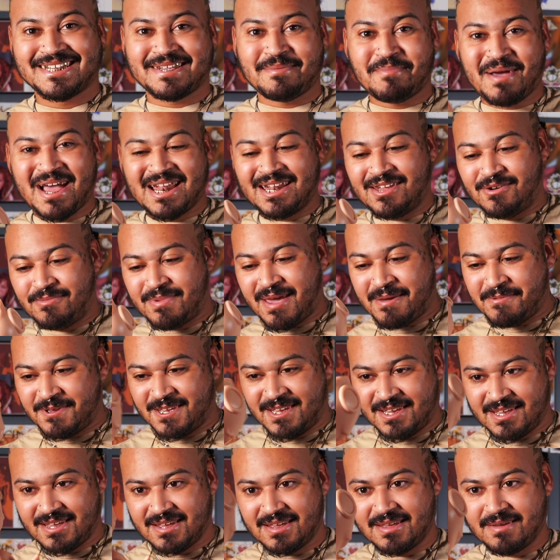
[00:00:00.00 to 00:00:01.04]
Say bye, little baby.
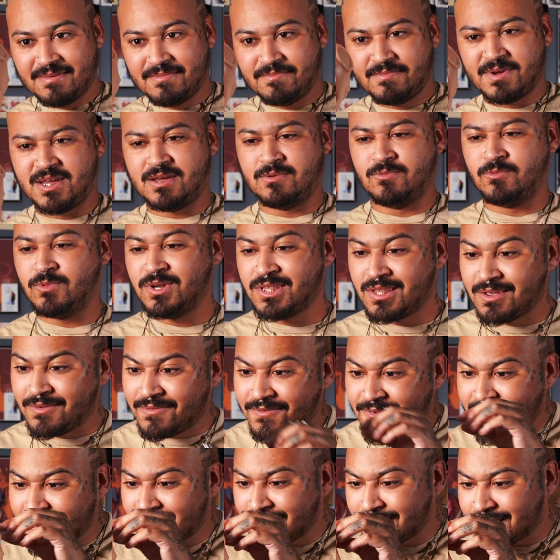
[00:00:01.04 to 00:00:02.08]
What the
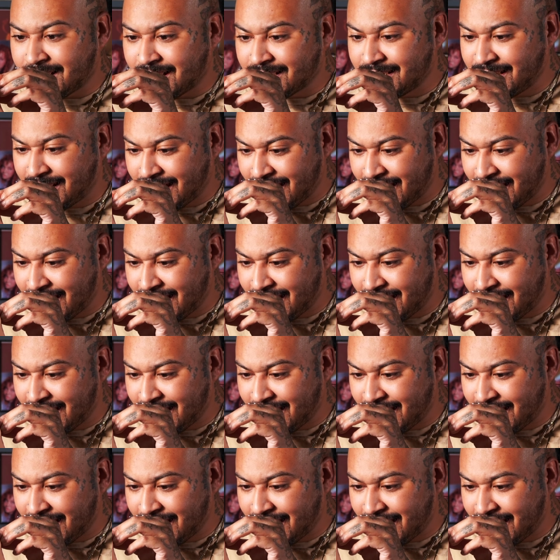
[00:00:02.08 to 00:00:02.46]
fuck is on your